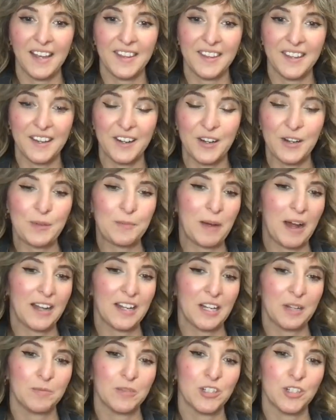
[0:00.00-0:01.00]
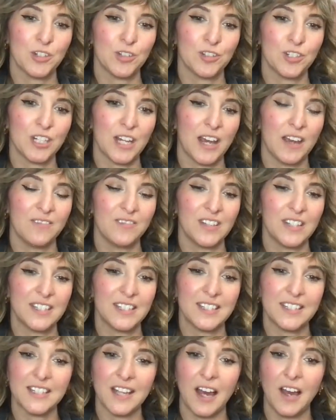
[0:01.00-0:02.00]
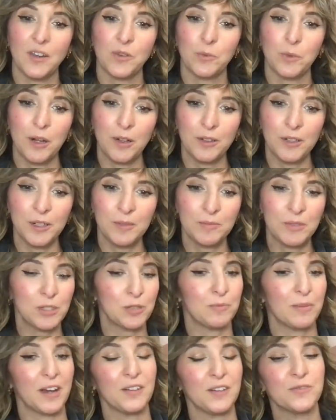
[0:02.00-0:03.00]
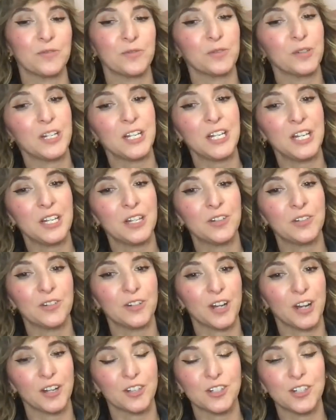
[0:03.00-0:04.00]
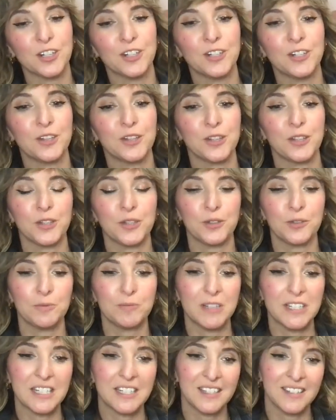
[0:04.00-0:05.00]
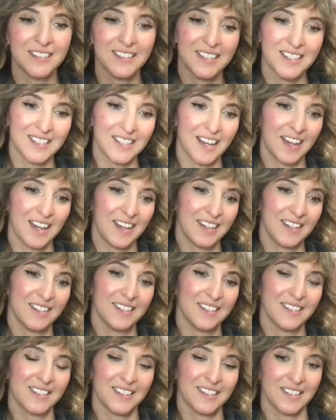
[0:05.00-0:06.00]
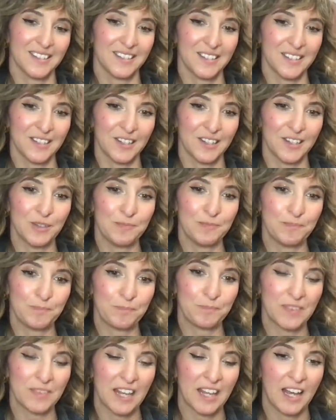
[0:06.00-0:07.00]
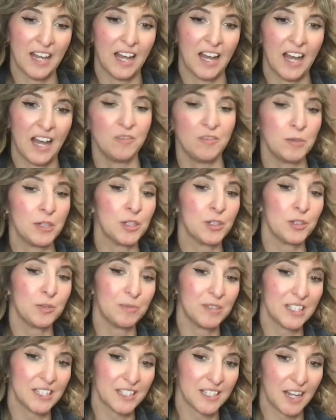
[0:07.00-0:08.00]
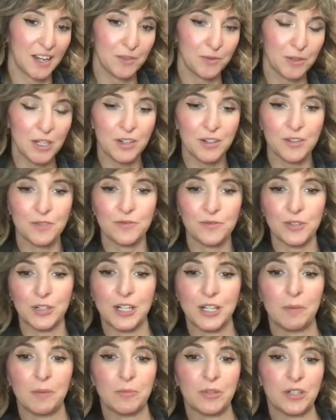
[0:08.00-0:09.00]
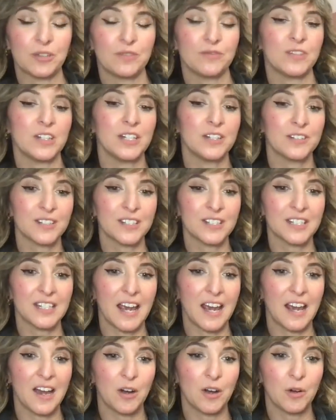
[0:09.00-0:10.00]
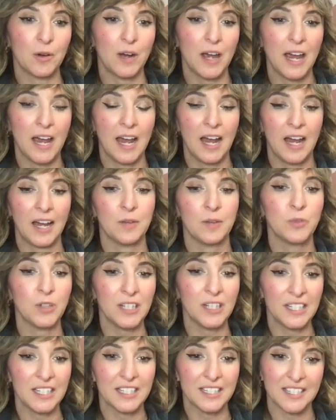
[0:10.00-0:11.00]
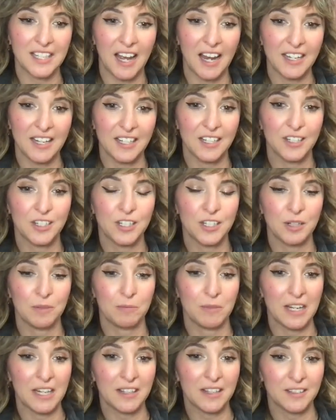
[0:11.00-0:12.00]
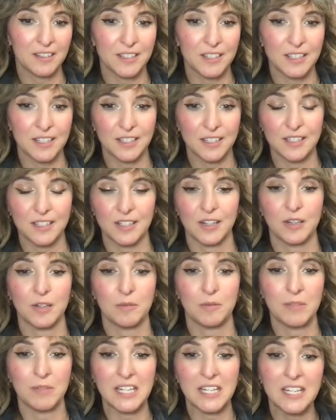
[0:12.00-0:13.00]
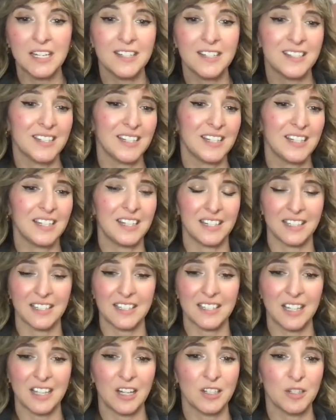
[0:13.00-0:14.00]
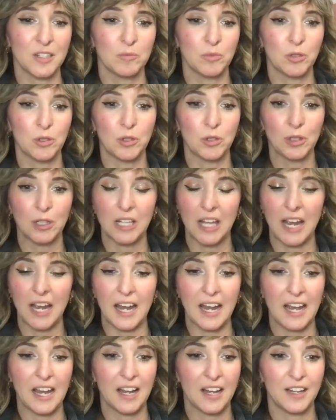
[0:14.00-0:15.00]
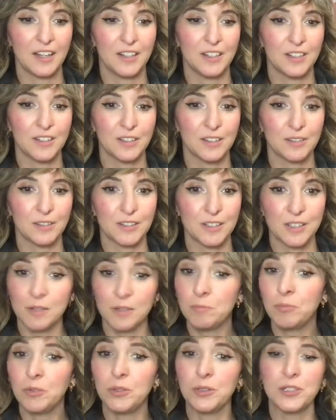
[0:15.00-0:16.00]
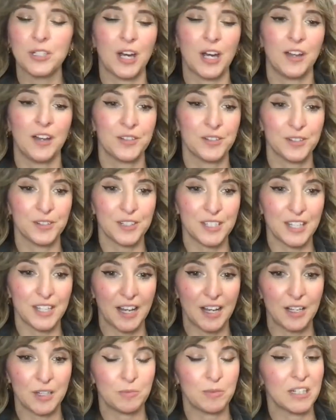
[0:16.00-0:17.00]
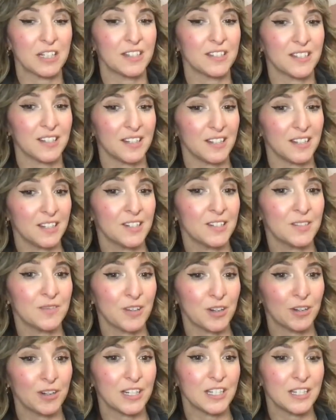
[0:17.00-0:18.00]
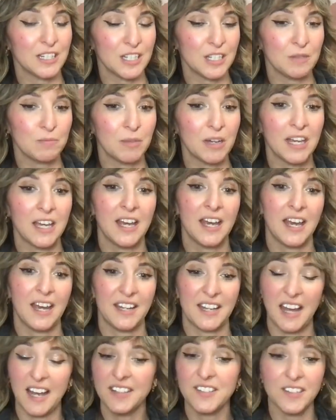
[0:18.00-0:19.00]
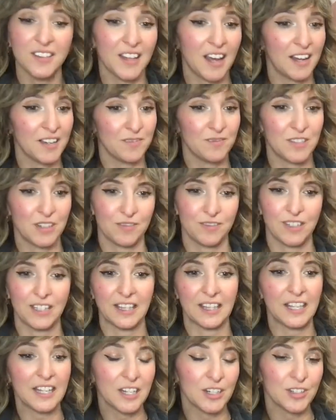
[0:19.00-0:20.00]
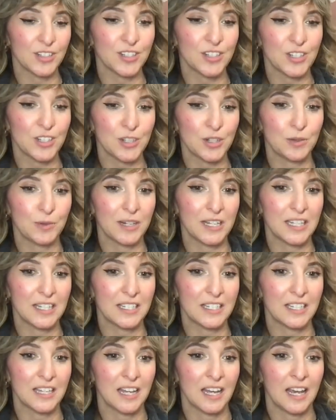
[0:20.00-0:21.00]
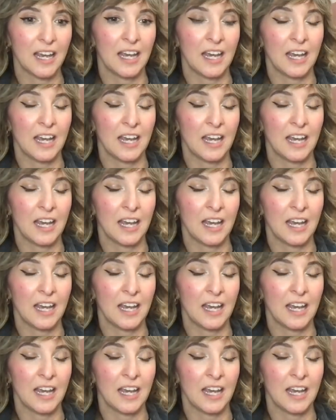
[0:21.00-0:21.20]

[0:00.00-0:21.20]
Hi there, my name is Juji Evans, and welcome to my free introduction to the Human Design System. I've been a human design reader for a number of years now, and I'm really excited to make this system easy, accessible, and simple to understand because it is very deep and has a lot of different layers to it.